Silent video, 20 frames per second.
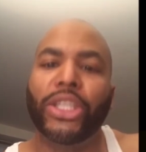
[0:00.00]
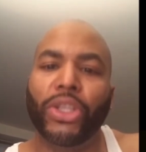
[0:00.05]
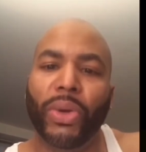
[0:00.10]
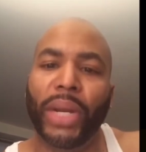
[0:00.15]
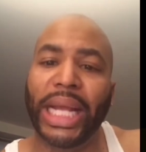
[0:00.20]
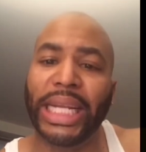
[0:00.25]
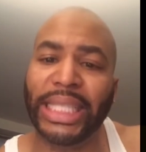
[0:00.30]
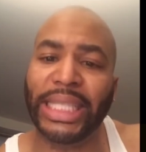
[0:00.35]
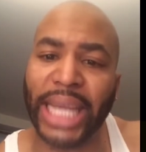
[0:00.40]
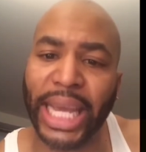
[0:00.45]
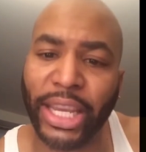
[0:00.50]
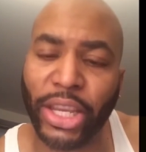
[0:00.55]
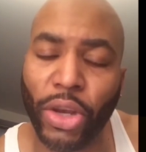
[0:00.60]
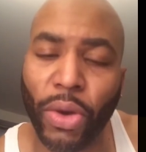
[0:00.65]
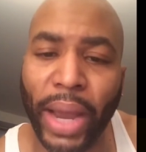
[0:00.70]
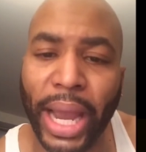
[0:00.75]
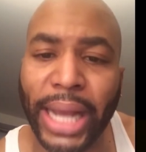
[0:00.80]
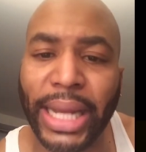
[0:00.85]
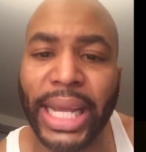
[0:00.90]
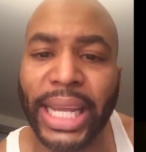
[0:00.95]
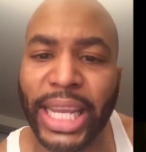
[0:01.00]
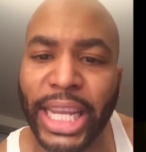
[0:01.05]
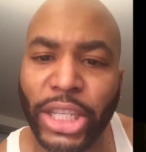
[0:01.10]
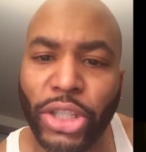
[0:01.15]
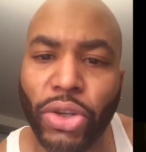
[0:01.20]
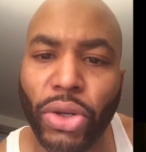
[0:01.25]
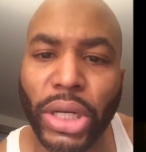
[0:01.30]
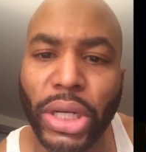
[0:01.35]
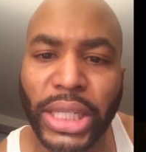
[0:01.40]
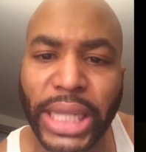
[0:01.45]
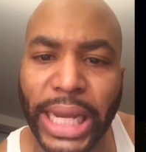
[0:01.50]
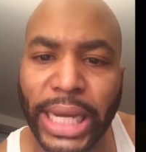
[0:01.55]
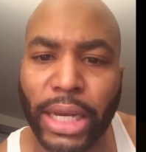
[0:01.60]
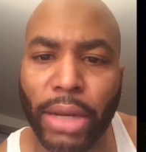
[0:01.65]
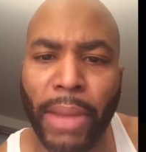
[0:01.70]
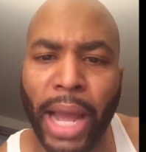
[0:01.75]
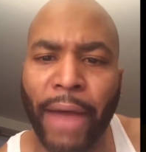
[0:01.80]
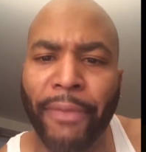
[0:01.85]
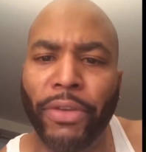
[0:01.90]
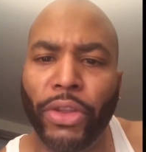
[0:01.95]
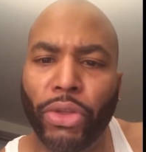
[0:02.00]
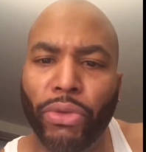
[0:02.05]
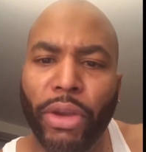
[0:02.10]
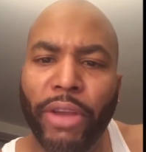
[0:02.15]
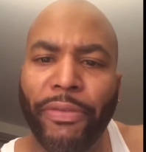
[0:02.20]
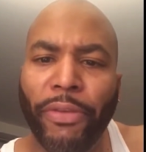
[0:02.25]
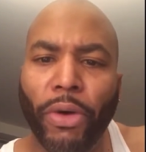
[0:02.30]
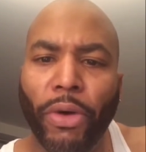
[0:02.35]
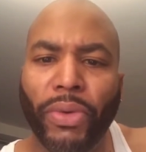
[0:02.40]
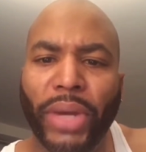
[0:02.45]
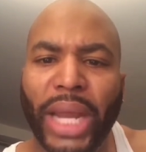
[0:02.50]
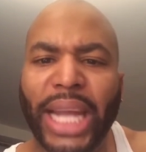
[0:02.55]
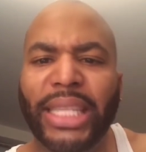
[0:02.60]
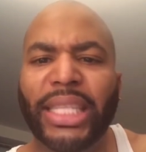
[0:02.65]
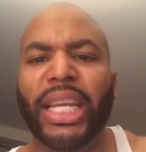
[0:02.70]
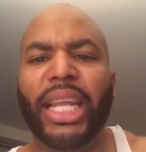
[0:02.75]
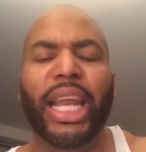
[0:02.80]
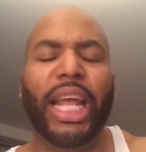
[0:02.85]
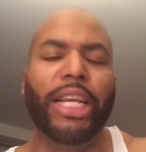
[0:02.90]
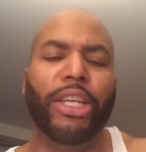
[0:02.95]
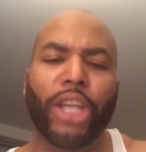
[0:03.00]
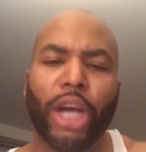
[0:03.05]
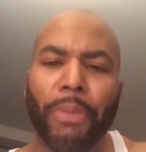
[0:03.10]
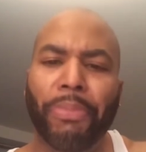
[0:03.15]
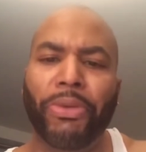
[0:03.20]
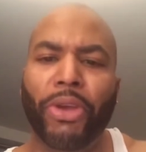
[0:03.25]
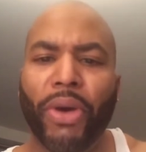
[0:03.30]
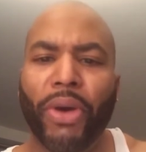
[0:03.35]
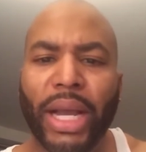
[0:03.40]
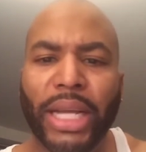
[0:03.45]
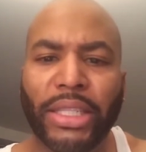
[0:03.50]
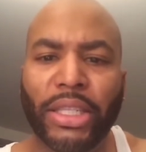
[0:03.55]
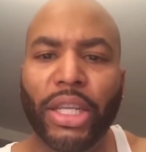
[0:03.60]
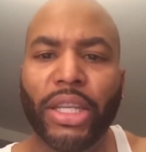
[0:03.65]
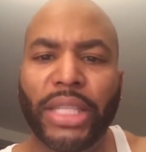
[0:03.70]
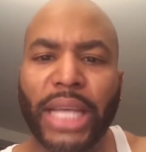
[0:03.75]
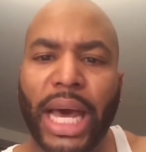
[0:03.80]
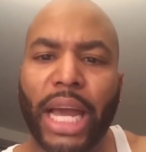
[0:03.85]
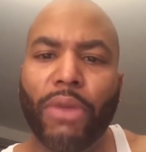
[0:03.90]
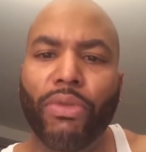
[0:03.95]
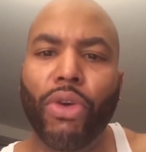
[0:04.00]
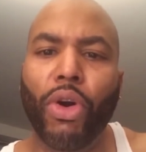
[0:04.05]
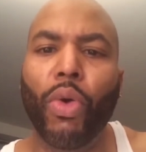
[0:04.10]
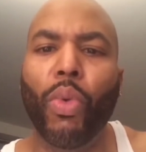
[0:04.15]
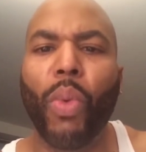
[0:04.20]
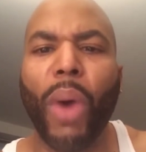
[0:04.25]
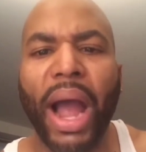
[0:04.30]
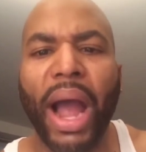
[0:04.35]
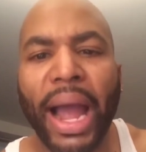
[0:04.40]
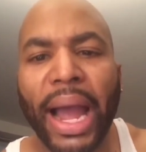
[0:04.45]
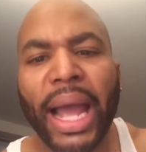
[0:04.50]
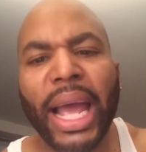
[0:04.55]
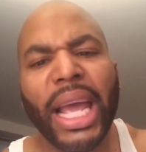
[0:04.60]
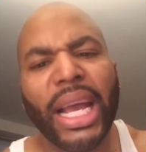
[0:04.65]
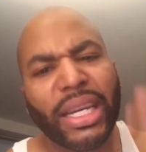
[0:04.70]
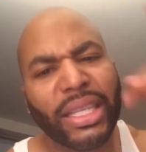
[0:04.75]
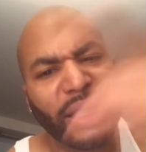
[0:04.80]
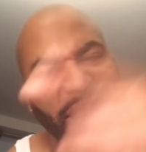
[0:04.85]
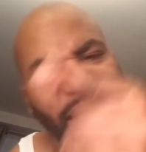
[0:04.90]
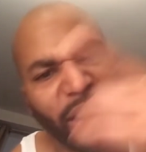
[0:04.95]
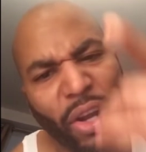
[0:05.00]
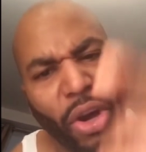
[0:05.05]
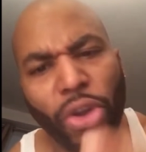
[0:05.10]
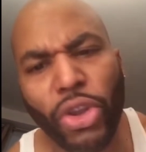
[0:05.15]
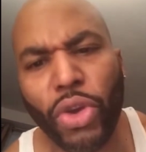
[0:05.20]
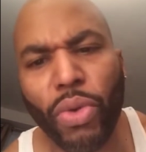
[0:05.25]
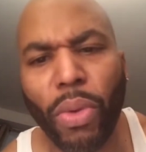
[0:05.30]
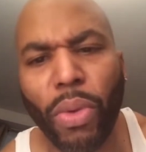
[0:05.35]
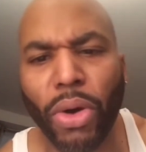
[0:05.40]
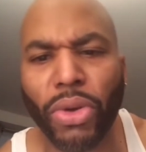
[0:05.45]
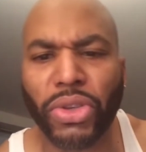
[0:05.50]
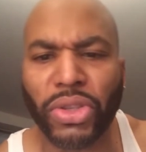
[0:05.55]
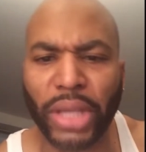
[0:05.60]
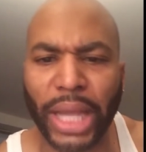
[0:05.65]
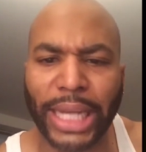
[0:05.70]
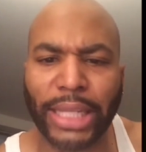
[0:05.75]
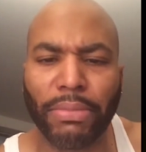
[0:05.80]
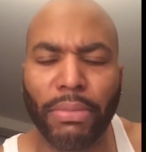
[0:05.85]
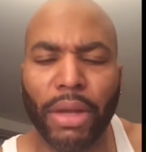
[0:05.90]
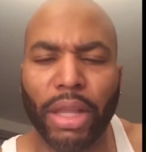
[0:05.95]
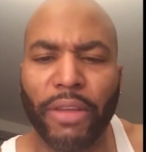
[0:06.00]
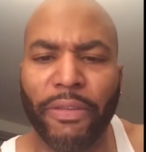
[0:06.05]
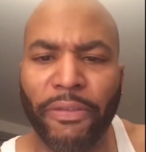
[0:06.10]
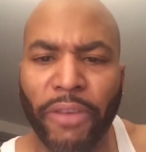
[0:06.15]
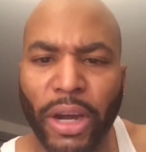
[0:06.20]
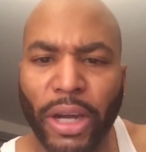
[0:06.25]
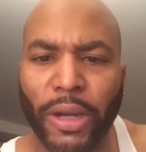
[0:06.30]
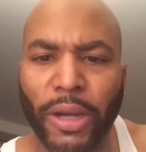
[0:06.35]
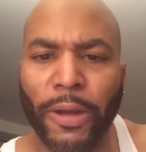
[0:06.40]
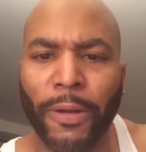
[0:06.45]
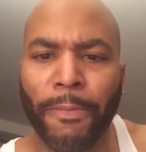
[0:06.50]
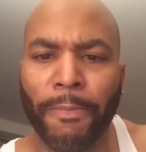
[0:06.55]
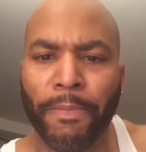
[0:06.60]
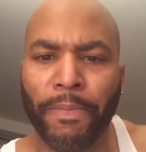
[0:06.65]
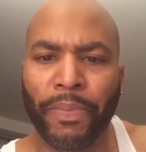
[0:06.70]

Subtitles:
So they take your ass, they get you to take them out for 3-4 days, and then they dump your ass to the side of the road. Why? Because they know you want sex, motherfucker.